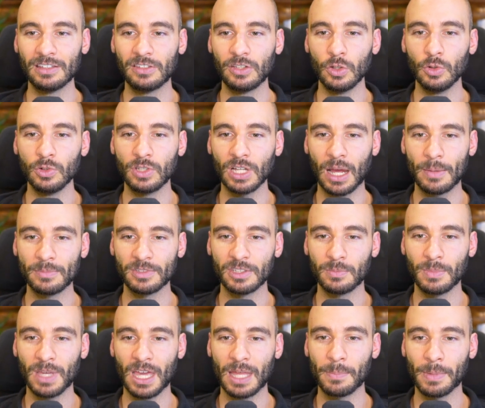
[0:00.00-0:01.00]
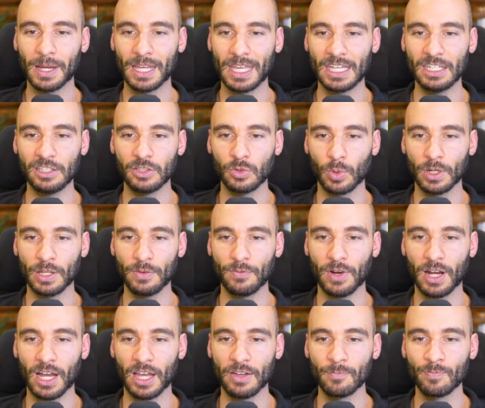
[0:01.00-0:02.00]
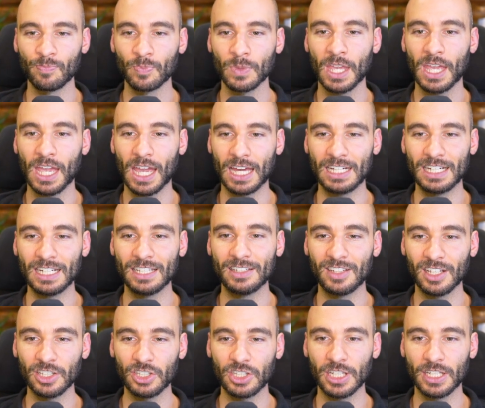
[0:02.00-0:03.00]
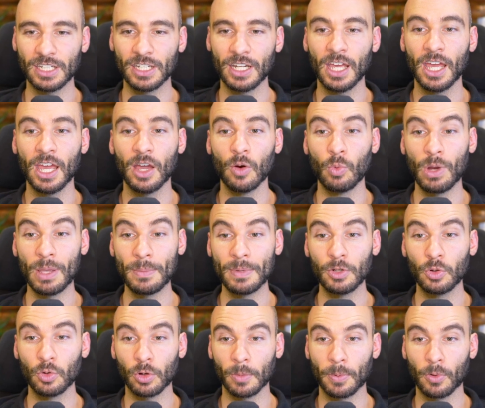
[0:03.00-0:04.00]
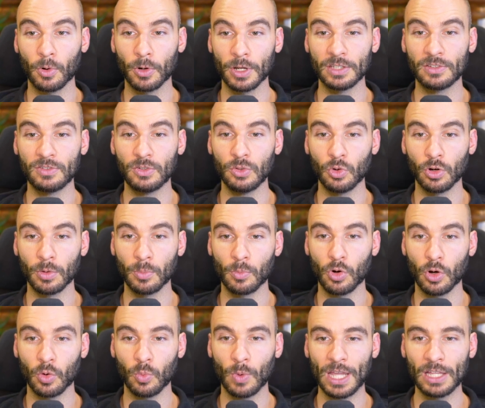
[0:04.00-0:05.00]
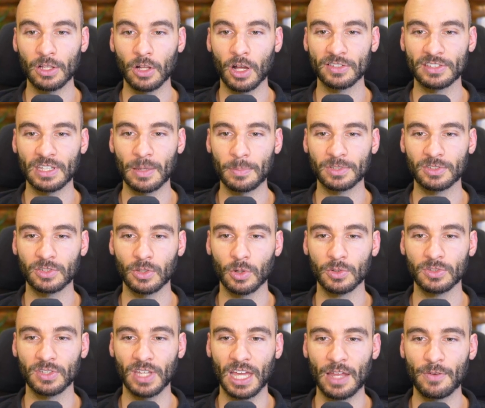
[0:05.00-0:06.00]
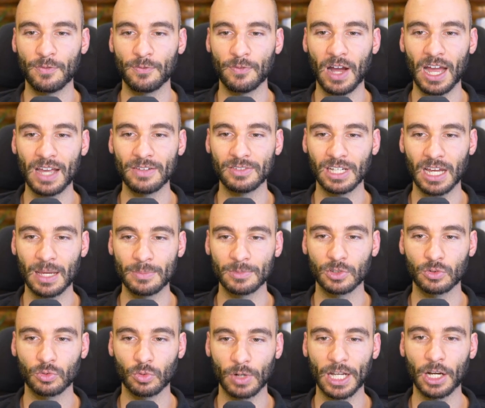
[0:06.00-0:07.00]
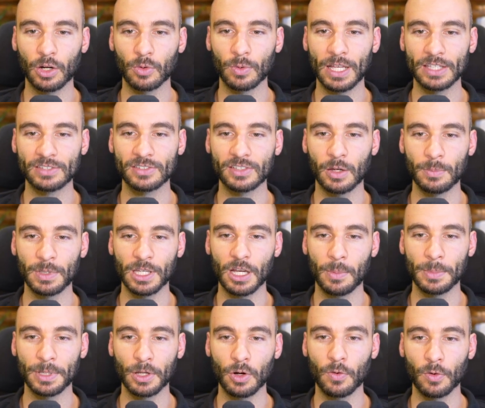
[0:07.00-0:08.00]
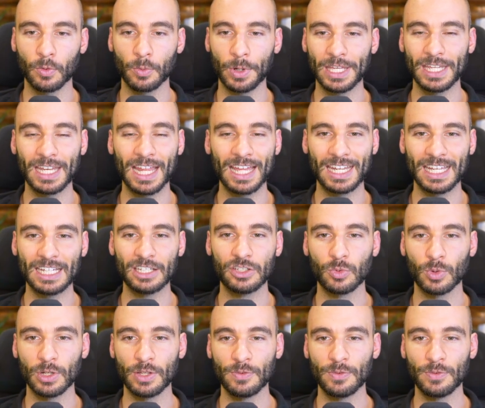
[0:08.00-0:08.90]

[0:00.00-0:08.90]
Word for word: and two times in men by age twenty-five. And in addition, women who reported two or more weight loss episodes had five times greater risk of becoming overweight at age